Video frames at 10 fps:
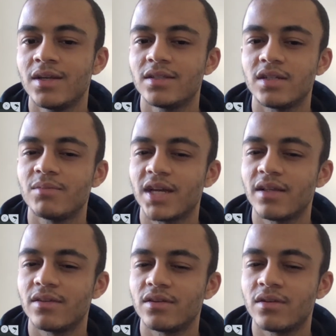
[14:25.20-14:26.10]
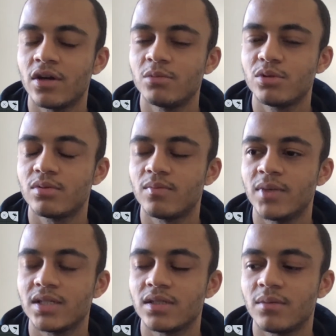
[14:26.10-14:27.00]
See, I'm getting the terms
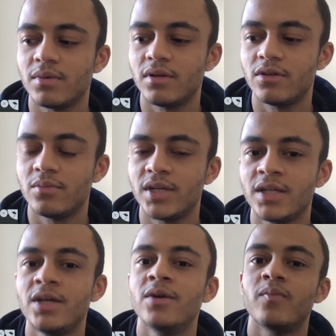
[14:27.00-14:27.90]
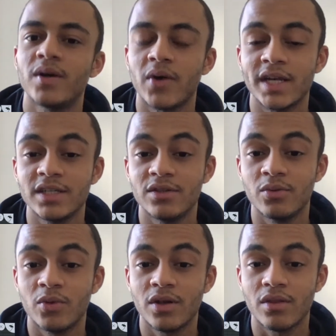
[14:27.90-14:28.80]
messed up a little bit, but I need the
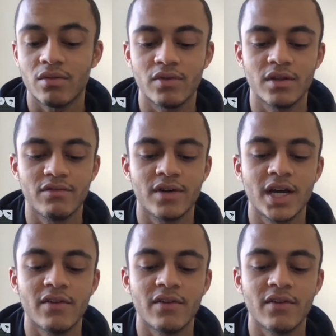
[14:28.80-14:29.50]
1, the 3, and the 5.